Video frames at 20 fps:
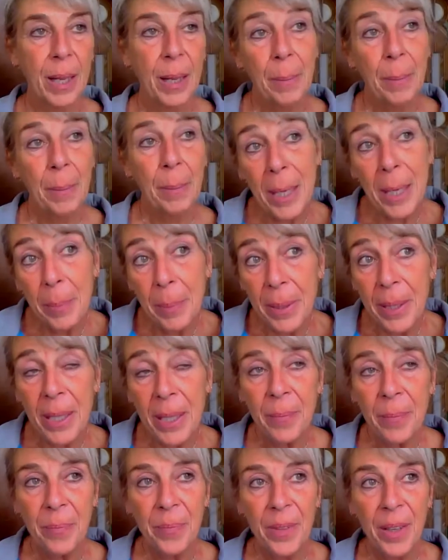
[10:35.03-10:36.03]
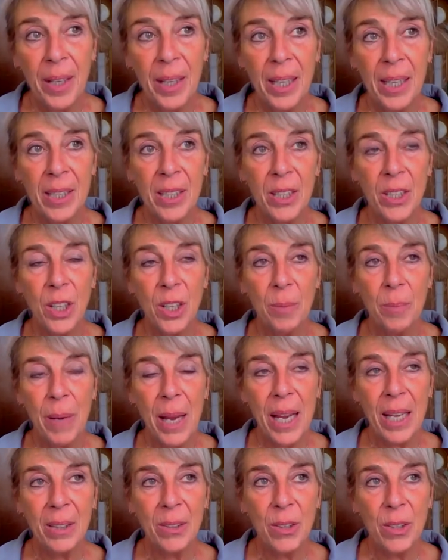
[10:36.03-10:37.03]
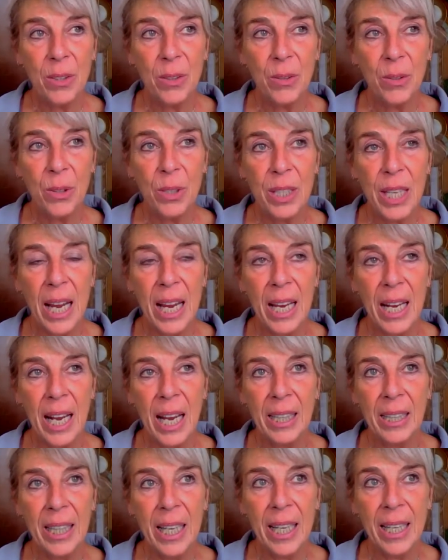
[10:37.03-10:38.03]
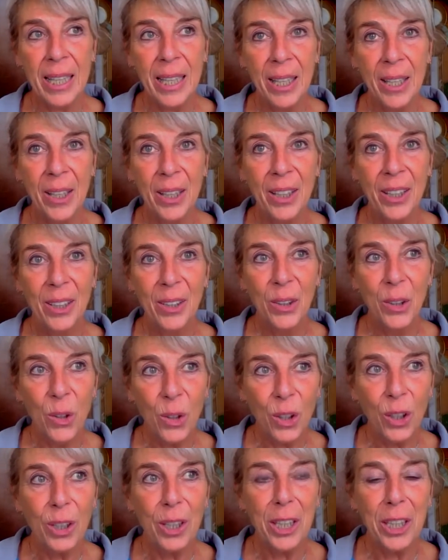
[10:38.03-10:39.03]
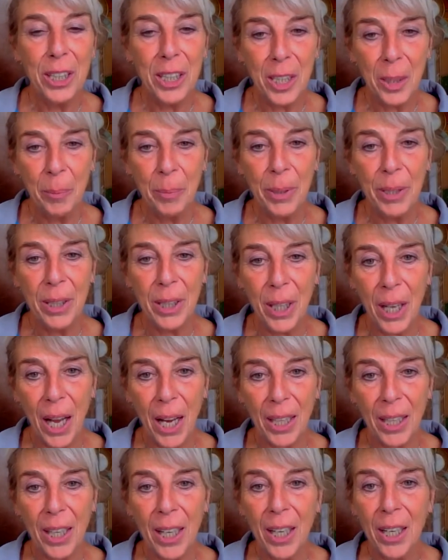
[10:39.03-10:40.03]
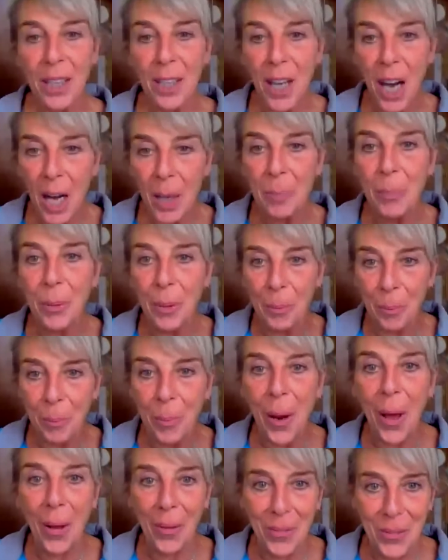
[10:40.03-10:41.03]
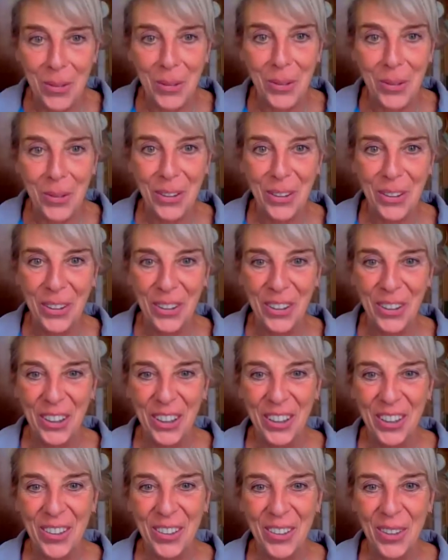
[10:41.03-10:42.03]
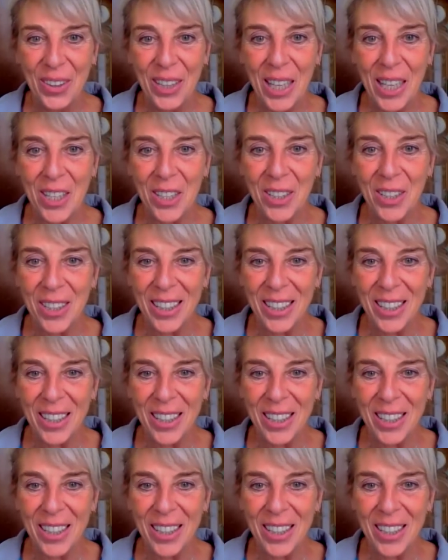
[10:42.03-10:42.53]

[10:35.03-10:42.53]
maybe it's not bad to say that they look a little bit like carbon plants. So that's